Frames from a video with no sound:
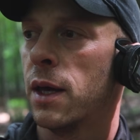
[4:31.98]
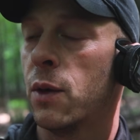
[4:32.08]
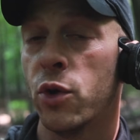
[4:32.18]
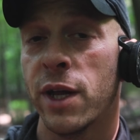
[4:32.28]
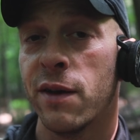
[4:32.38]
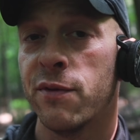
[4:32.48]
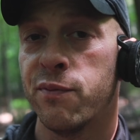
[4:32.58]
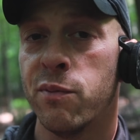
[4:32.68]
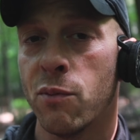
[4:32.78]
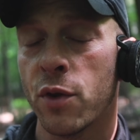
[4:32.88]
It would have
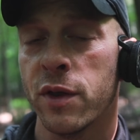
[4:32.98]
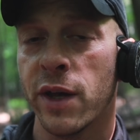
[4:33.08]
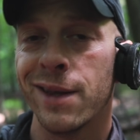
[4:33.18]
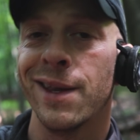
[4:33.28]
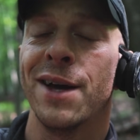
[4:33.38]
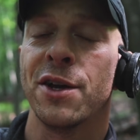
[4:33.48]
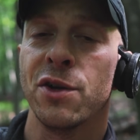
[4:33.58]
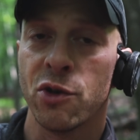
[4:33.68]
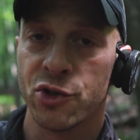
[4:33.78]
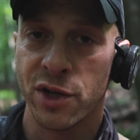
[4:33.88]
more than likely had a
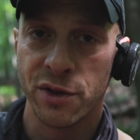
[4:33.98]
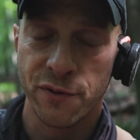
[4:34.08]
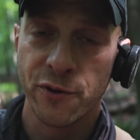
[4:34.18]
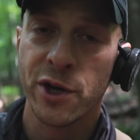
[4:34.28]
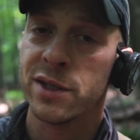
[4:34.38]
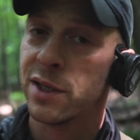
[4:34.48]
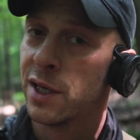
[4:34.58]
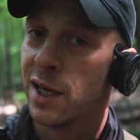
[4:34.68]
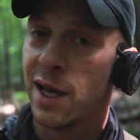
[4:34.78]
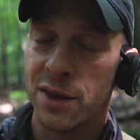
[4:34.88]
closure on the front
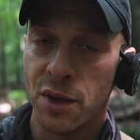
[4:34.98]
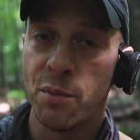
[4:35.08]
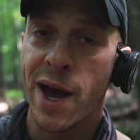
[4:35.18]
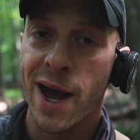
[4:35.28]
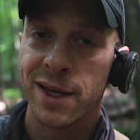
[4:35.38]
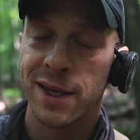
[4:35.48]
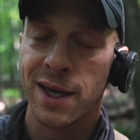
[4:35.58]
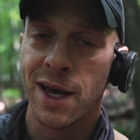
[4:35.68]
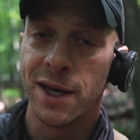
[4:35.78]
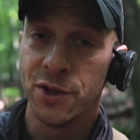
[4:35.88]
and the back,
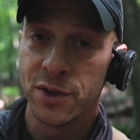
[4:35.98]
and you